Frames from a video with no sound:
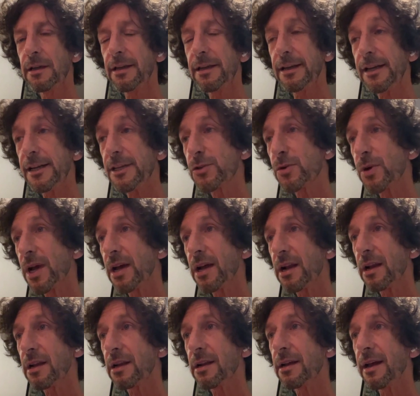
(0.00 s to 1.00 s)
in
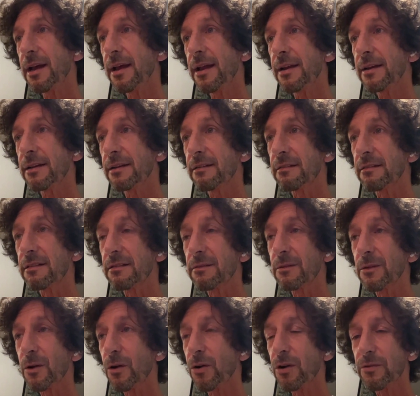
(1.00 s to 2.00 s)
Israel and
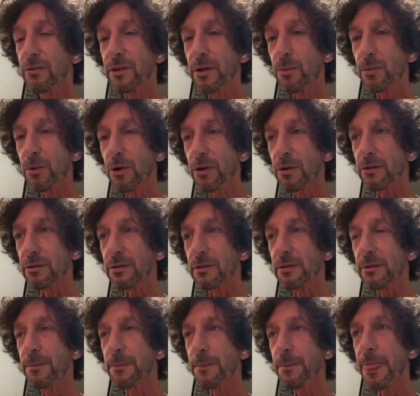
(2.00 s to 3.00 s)
all over the world
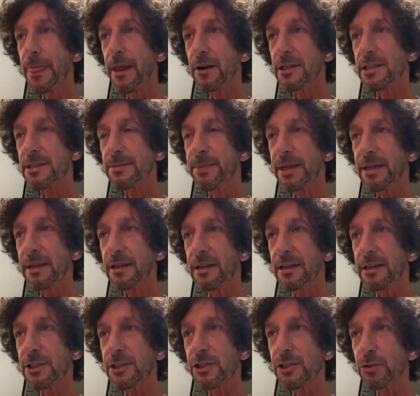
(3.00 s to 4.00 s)
are
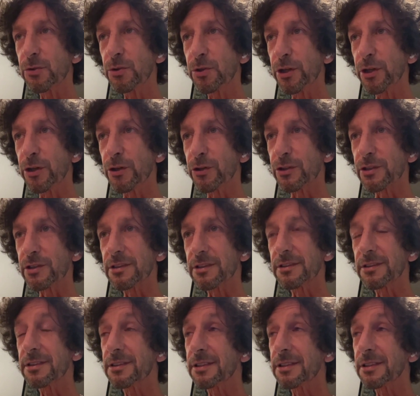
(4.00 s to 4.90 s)
speaking in studios.